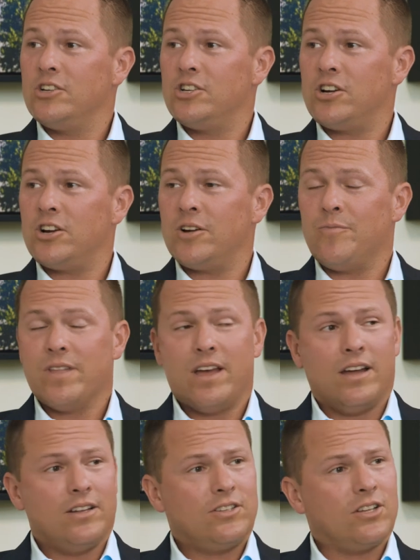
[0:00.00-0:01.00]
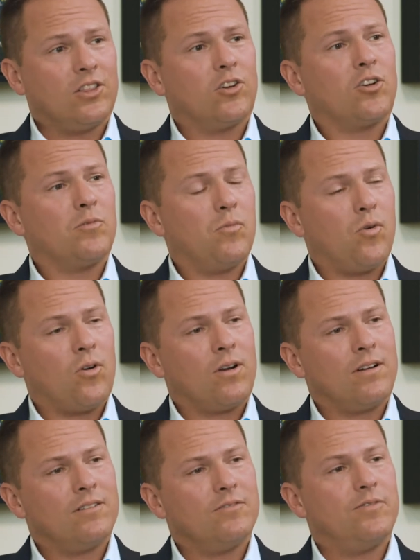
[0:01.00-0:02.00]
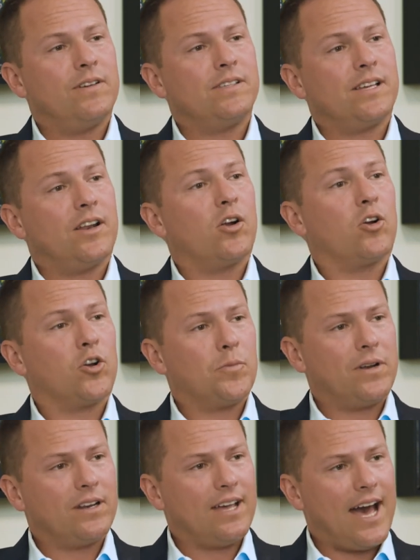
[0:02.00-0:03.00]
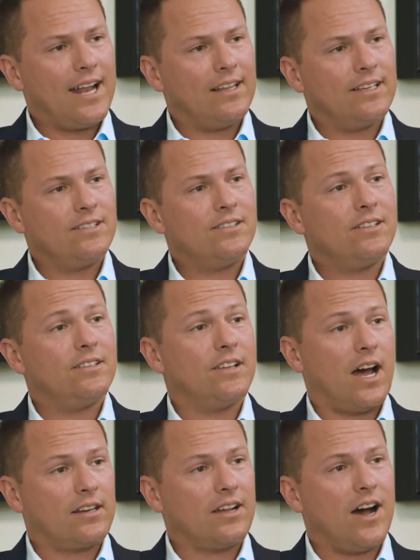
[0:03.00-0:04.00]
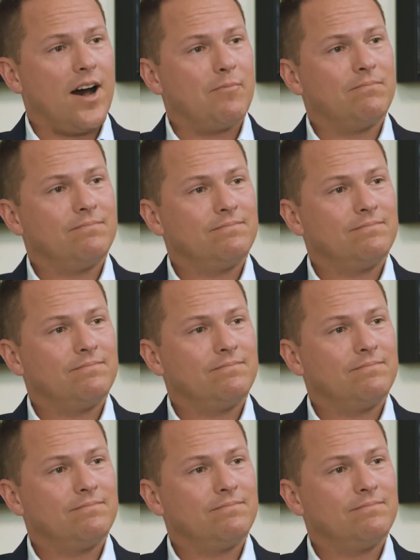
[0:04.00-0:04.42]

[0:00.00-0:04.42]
Sure. To learn more, visit urbancatalyst.com.